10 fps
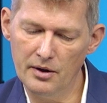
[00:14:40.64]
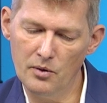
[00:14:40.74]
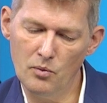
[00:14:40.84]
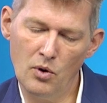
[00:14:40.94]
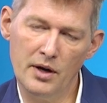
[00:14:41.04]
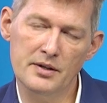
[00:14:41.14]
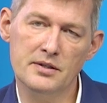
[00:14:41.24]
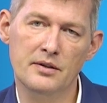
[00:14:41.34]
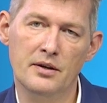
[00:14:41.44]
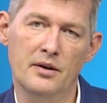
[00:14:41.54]
what
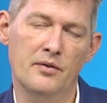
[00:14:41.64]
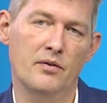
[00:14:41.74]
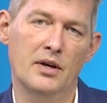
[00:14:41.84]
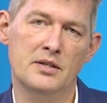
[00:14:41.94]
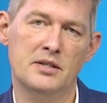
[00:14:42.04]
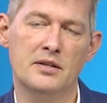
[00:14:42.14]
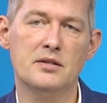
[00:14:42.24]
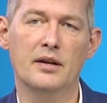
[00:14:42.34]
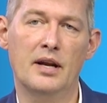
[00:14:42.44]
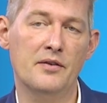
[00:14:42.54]
is the
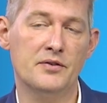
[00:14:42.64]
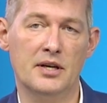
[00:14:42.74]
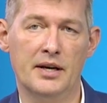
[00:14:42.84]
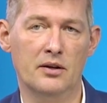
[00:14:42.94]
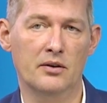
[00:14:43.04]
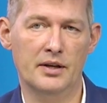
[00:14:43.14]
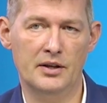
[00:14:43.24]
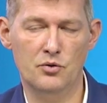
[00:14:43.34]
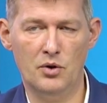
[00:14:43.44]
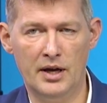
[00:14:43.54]
extension lifecycle
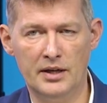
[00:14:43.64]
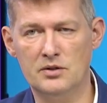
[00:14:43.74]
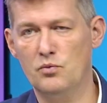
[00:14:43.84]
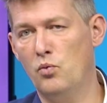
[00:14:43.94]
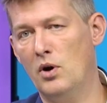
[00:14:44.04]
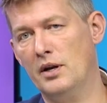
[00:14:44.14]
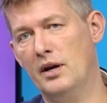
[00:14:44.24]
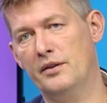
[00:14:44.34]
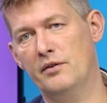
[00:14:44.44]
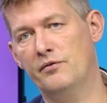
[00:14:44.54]
that you get? What
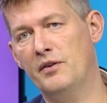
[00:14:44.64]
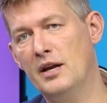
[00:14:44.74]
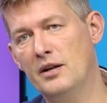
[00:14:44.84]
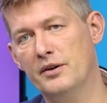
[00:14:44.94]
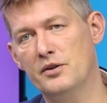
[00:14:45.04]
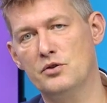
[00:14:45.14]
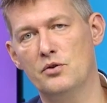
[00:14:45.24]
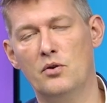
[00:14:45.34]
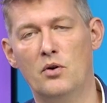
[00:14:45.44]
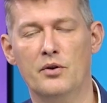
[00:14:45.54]
are the failures
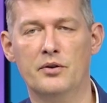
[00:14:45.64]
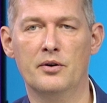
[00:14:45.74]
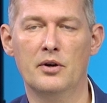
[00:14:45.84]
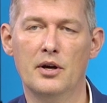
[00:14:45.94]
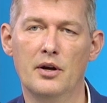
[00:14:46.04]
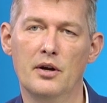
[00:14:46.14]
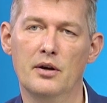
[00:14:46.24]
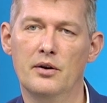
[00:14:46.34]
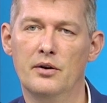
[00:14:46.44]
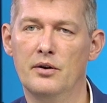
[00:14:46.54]
or the
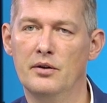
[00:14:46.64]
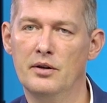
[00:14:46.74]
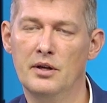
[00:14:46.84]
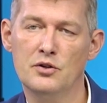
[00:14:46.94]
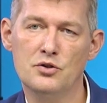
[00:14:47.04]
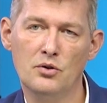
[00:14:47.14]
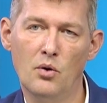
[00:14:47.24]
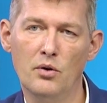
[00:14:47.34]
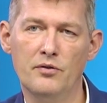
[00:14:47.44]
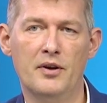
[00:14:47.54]

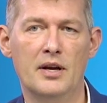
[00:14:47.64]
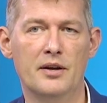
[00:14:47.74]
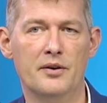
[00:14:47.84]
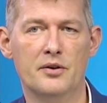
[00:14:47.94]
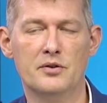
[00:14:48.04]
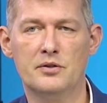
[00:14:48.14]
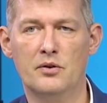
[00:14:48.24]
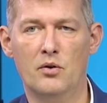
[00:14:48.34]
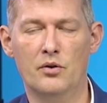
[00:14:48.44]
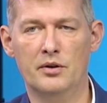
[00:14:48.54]
install failures
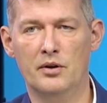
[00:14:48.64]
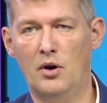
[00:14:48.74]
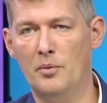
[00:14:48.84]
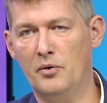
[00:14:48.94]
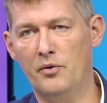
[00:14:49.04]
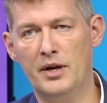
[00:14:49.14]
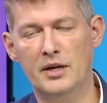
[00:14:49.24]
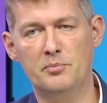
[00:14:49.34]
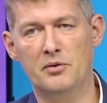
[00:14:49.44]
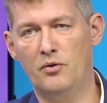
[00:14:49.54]
or the
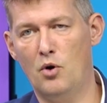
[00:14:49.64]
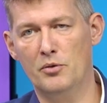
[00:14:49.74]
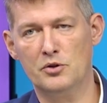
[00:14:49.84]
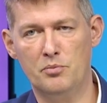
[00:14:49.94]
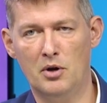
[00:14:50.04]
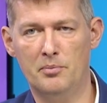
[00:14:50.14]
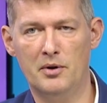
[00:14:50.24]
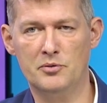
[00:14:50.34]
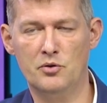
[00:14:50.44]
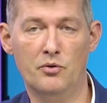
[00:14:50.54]
upgrade performance
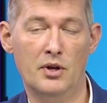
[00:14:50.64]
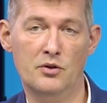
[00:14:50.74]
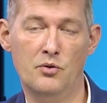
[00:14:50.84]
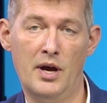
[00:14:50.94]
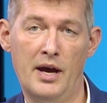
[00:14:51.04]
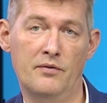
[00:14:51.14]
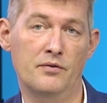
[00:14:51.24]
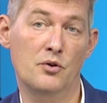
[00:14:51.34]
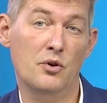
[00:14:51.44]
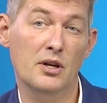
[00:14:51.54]
problems that you have?
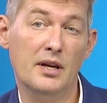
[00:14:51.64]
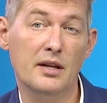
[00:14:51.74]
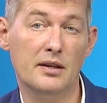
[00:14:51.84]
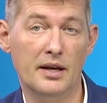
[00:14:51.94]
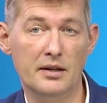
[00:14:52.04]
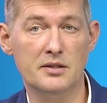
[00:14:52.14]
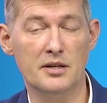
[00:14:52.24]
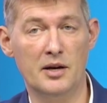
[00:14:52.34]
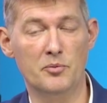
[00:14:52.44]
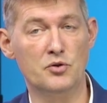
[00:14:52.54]
You can get that in
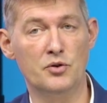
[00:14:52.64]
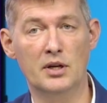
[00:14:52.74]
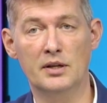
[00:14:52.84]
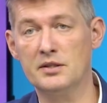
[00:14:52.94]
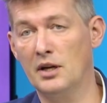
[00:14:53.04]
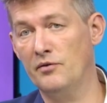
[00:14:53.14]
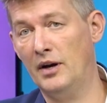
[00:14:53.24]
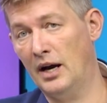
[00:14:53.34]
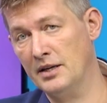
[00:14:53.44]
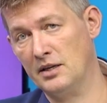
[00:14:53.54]
telemetry instead of
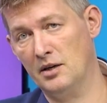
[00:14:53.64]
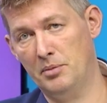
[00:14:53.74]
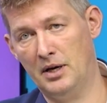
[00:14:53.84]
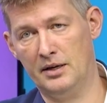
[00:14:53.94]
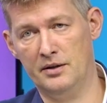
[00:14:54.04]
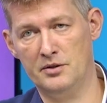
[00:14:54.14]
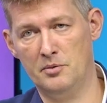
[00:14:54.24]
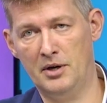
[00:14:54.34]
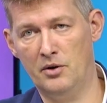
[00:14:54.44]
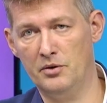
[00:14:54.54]
asking partners
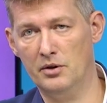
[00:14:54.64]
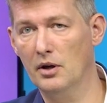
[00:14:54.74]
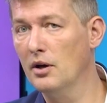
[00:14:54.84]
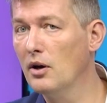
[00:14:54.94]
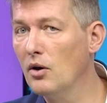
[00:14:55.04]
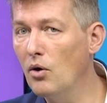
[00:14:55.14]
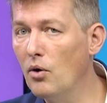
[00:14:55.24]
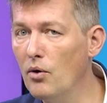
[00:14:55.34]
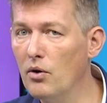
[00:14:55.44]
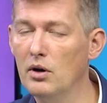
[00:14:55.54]
about it.
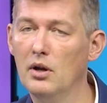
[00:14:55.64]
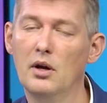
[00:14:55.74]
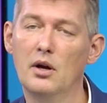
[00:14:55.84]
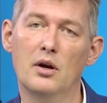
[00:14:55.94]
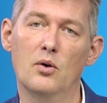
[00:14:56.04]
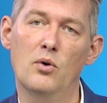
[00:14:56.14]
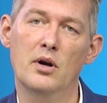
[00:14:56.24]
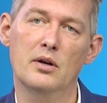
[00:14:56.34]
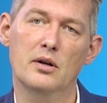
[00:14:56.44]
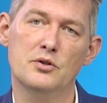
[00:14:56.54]
Or
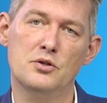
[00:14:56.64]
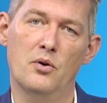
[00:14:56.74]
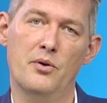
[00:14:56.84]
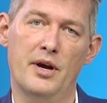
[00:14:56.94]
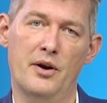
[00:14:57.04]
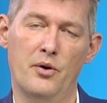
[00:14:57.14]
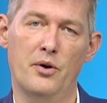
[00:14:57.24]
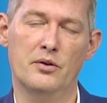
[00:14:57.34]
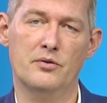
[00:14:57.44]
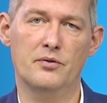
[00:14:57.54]
one story I
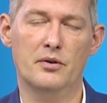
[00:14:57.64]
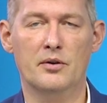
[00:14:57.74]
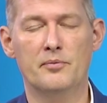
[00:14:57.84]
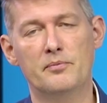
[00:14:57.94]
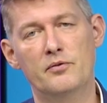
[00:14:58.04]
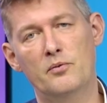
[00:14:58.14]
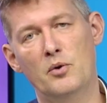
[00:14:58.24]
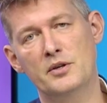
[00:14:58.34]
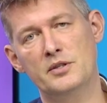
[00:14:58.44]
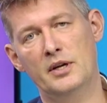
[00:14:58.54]
heard
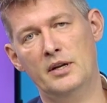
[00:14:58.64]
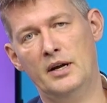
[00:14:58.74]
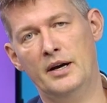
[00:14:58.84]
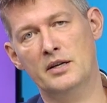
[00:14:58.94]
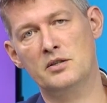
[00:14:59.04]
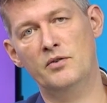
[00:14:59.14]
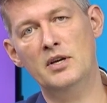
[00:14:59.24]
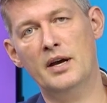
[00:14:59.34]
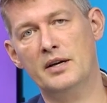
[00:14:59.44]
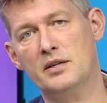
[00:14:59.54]
was that an
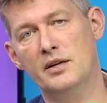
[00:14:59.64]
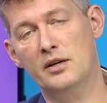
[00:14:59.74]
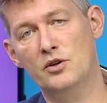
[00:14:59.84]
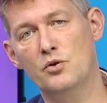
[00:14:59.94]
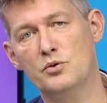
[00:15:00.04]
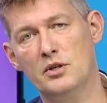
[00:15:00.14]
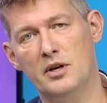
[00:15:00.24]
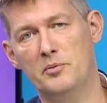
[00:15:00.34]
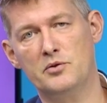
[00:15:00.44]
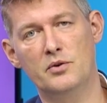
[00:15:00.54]
ISV actually used
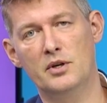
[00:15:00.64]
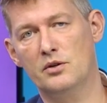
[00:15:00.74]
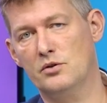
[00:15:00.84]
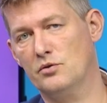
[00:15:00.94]
telemetry